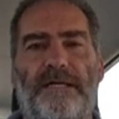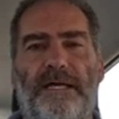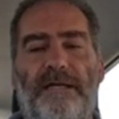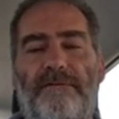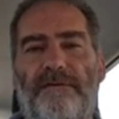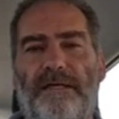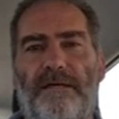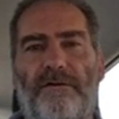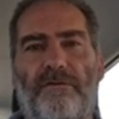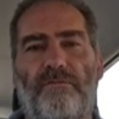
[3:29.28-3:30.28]

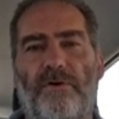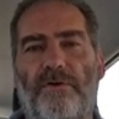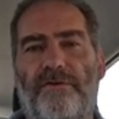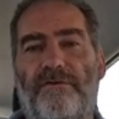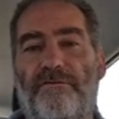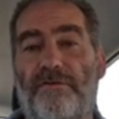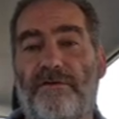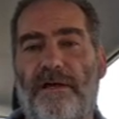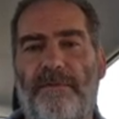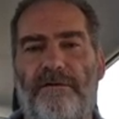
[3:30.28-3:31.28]
anything on the road. It's the first
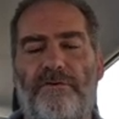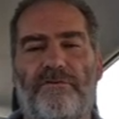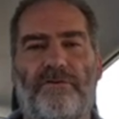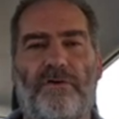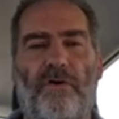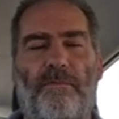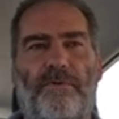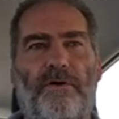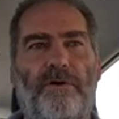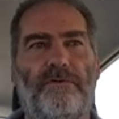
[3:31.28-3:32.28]
time I ever use a
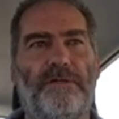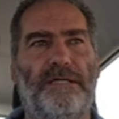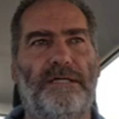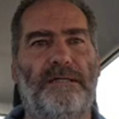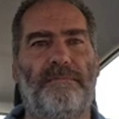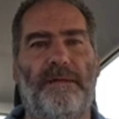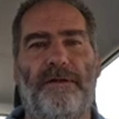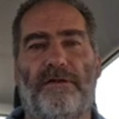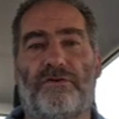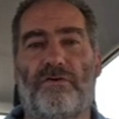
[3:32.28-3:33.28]
GoPro.
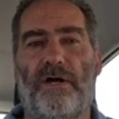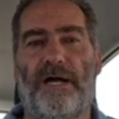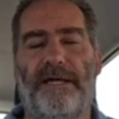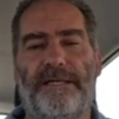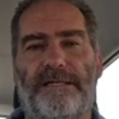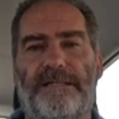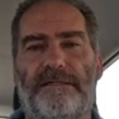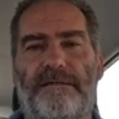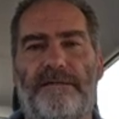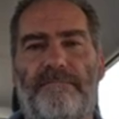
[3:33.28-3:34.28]
Maybe I'll try
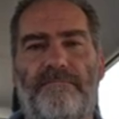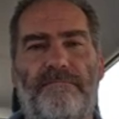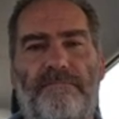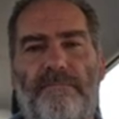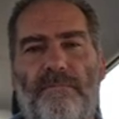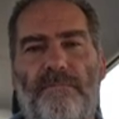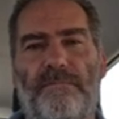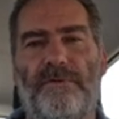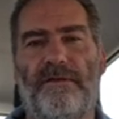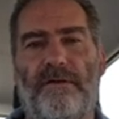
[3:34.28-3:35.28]

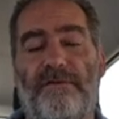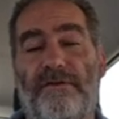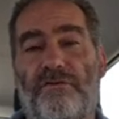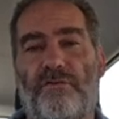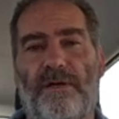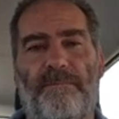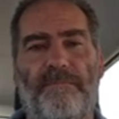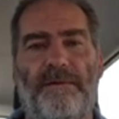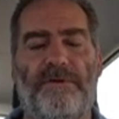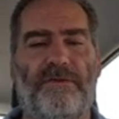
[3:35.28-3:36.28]
on this trip,
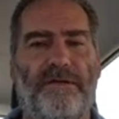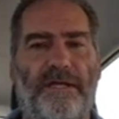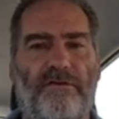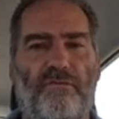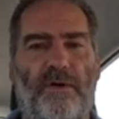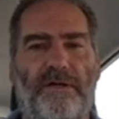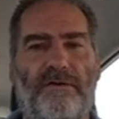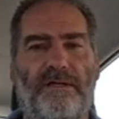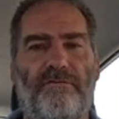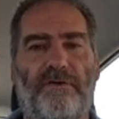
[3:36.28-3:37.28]
maybe on the next one,
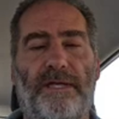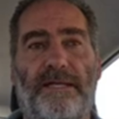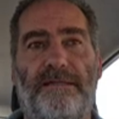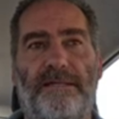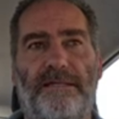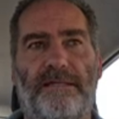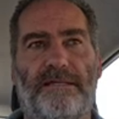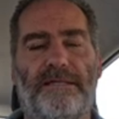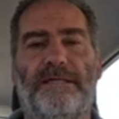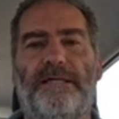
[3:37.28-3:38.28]
to give you an
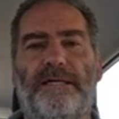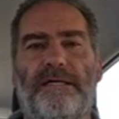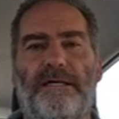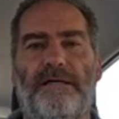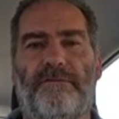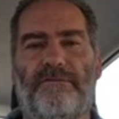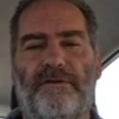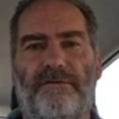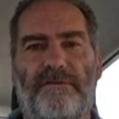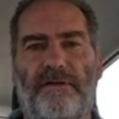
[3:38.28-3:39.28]
idea of
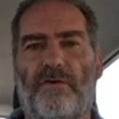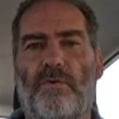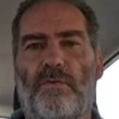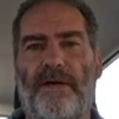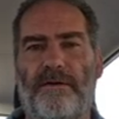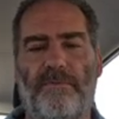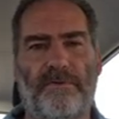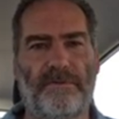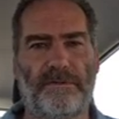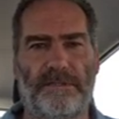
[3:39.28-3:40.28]
this
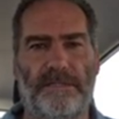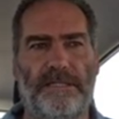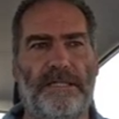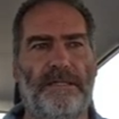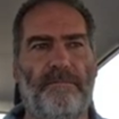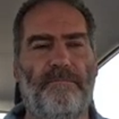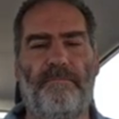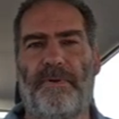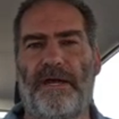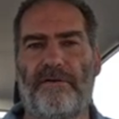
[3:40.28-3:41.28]
incredible,
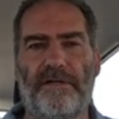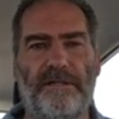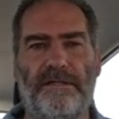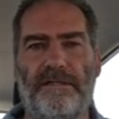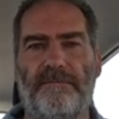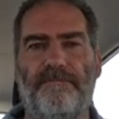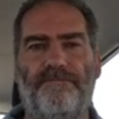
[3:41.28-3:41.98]
barren